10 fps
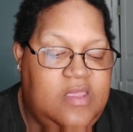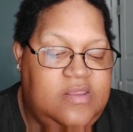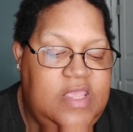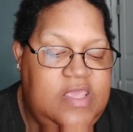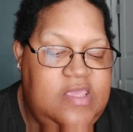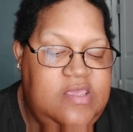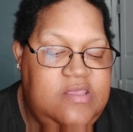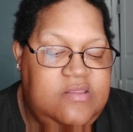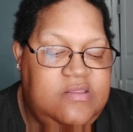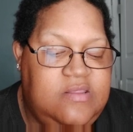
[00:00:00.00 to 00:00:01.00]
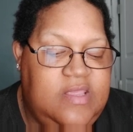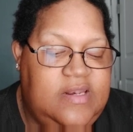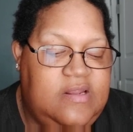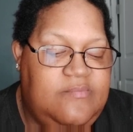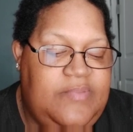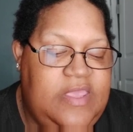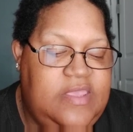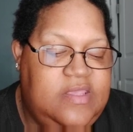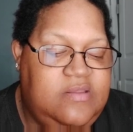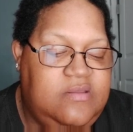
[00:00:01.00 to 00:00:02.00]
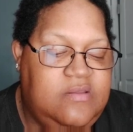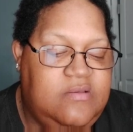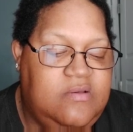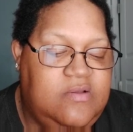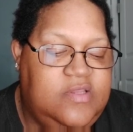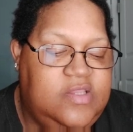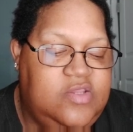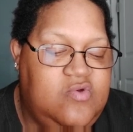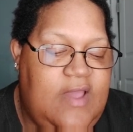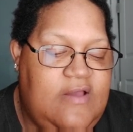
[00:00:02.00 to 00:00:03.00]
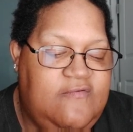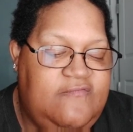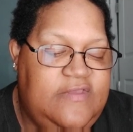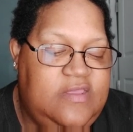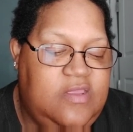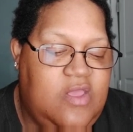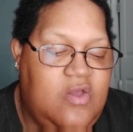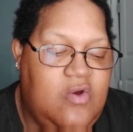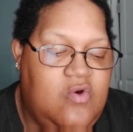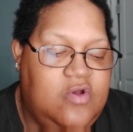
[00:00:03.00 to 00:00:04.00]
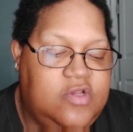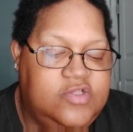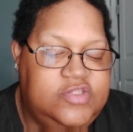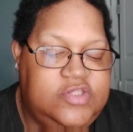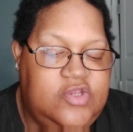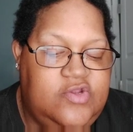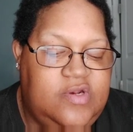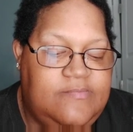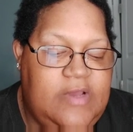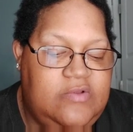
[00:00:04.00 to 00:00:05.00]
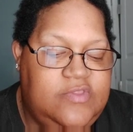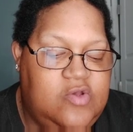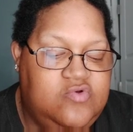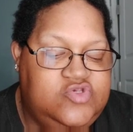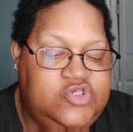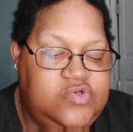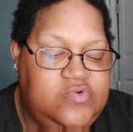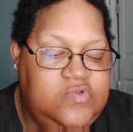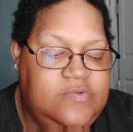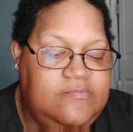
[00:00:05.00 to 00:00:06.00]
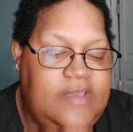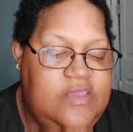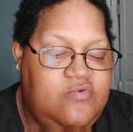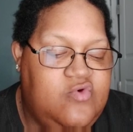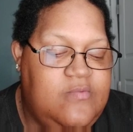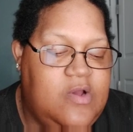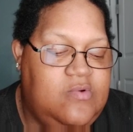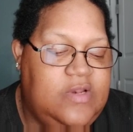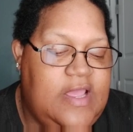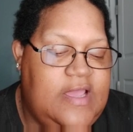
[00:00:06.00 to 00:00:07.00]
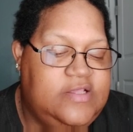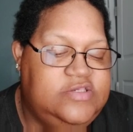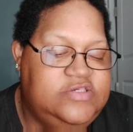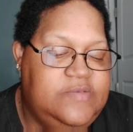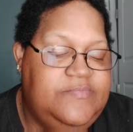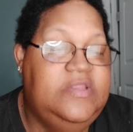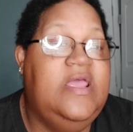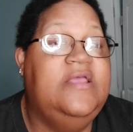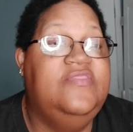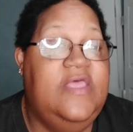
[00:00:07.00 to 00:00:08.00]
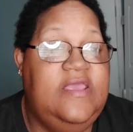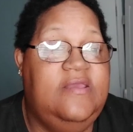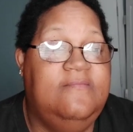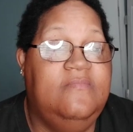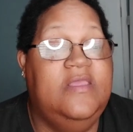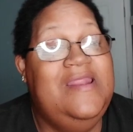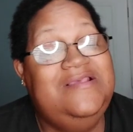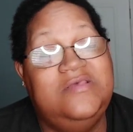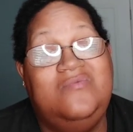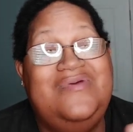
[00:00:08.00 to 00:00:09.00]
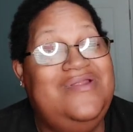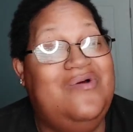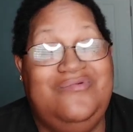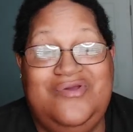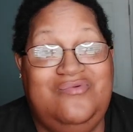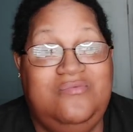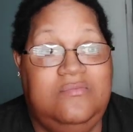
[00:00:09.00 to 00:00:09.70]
Need an opinion on the new outfit or concern about those shoes? Make group online shipping a thing. And that's something we don't do.